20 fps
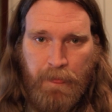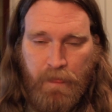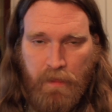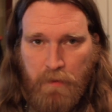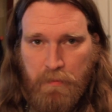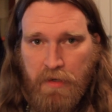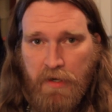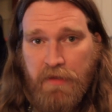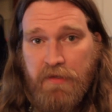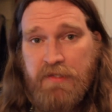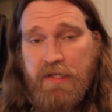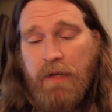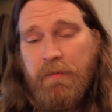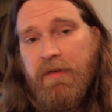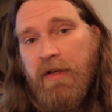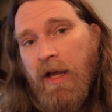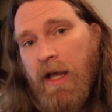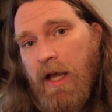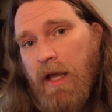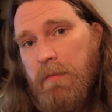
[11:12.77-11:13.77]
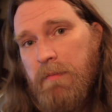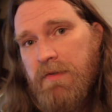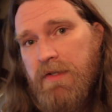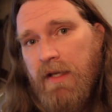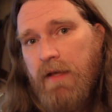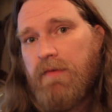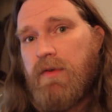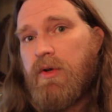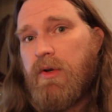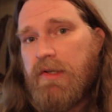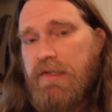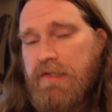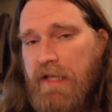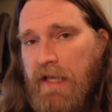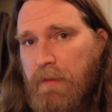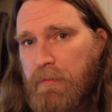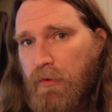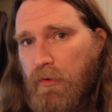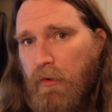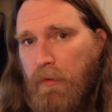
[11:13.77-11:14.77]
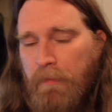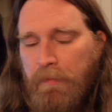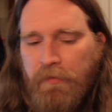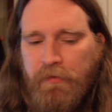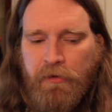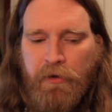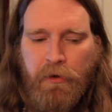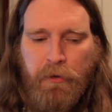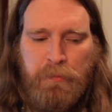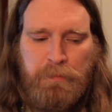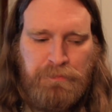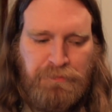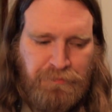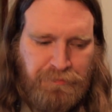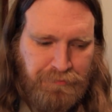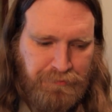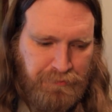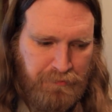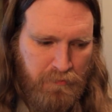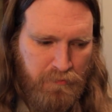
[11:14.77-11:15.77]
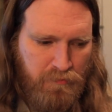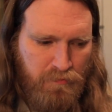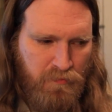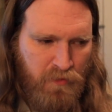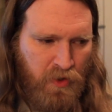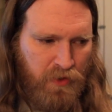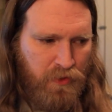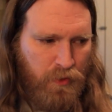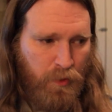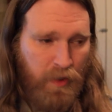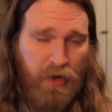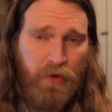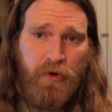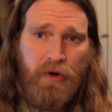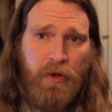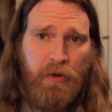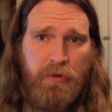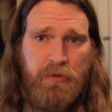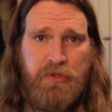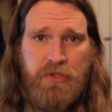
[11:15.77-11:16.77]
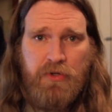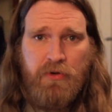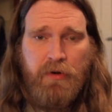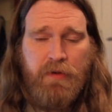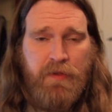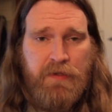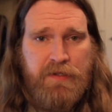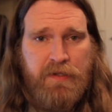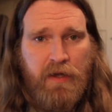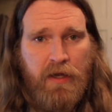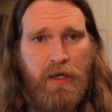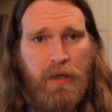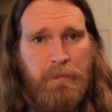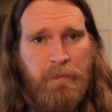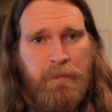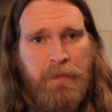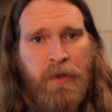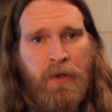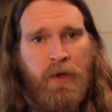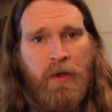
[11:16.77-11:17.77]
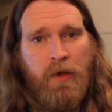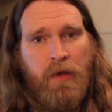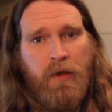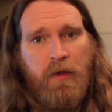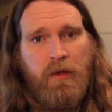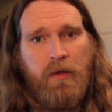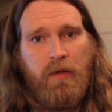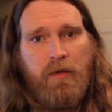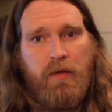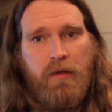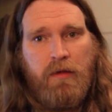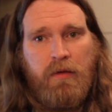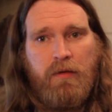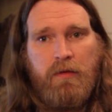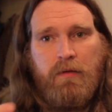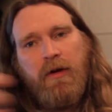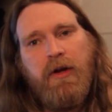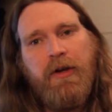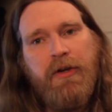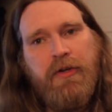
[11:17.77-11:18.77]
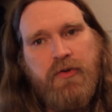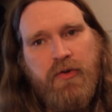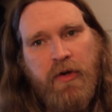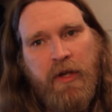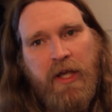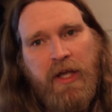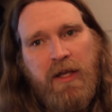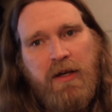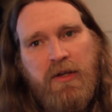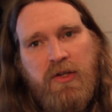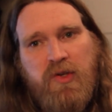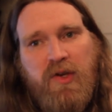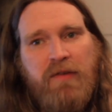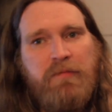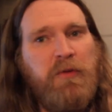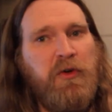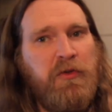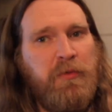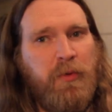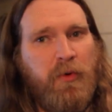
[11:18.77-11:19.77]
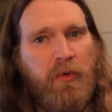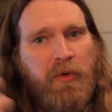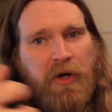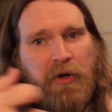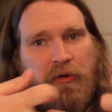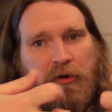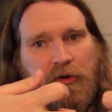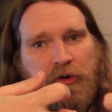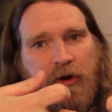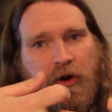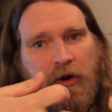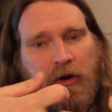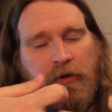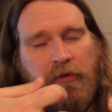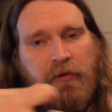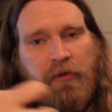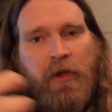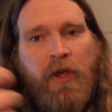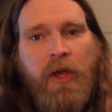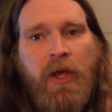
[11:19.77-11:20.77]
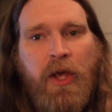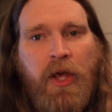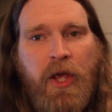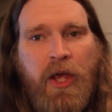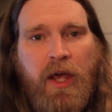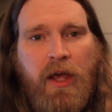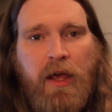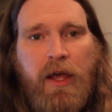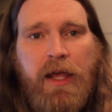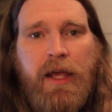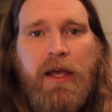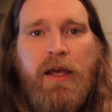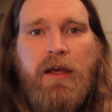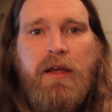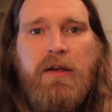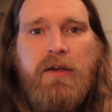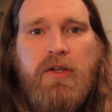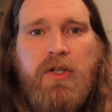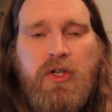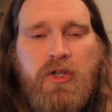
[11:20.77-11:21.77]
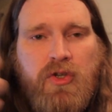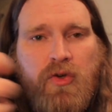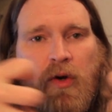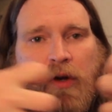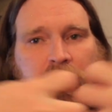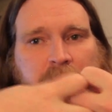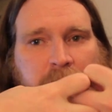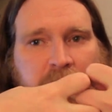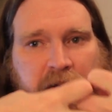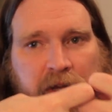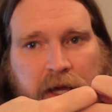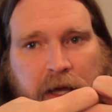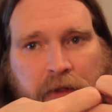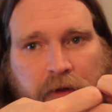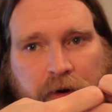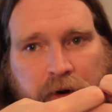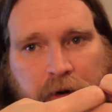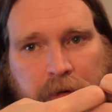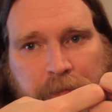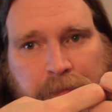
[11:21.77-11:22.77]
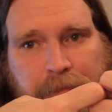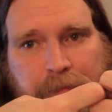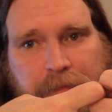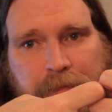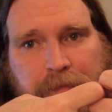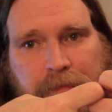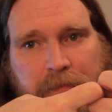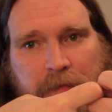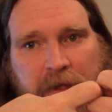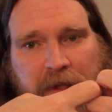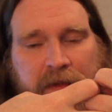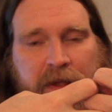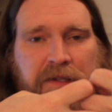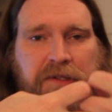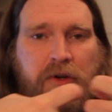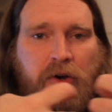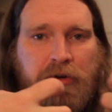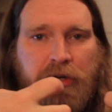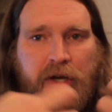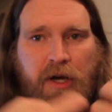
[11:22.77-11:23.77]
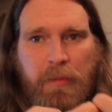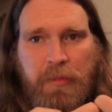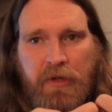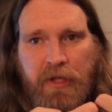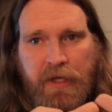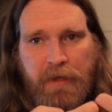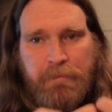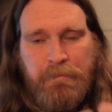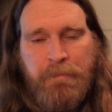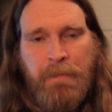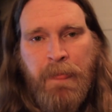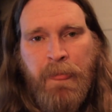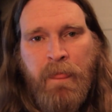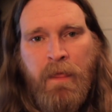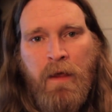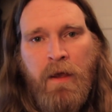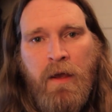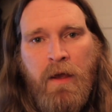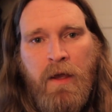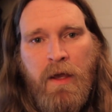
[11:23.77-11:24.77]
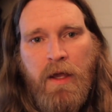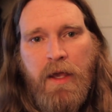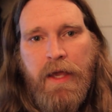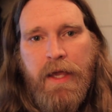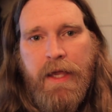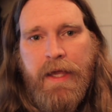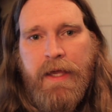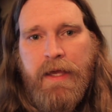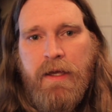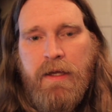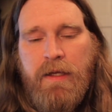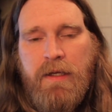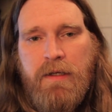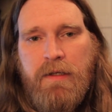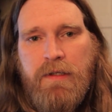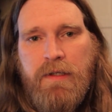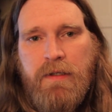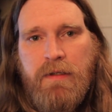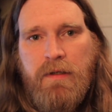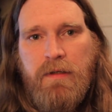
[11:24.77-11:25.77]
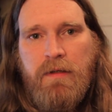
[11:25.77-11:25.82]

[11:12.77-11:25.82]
But at the same time, to give you an example, so the railroads during this time, on a train, you have multiple railroad cars, and you join them together, and that's called coupling. And